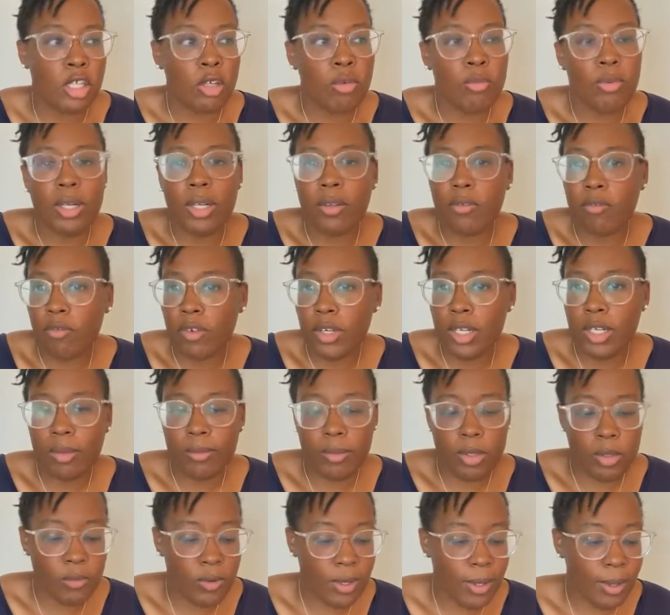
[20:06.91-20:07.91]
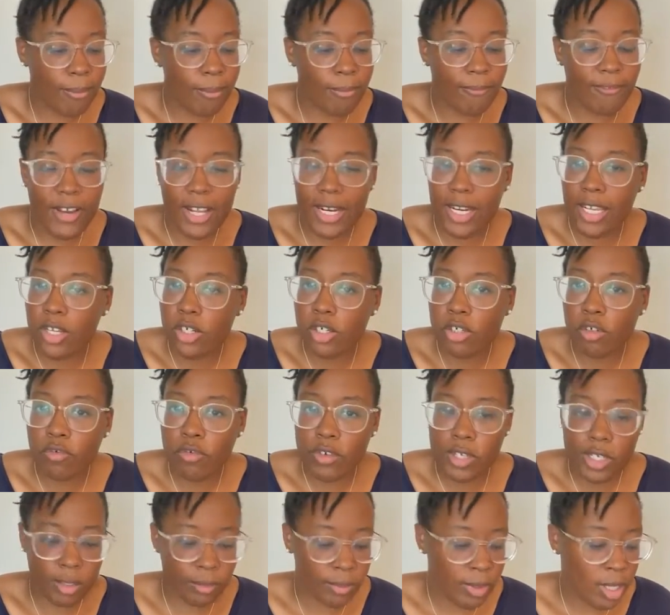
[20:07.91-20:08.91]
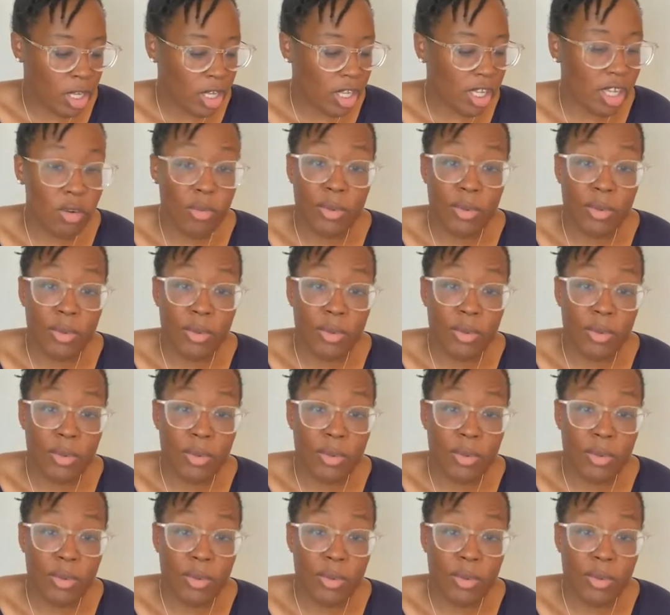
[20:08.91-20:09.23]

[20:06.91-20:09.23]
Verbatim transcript: You wanted freedom. You wanted financial freedom.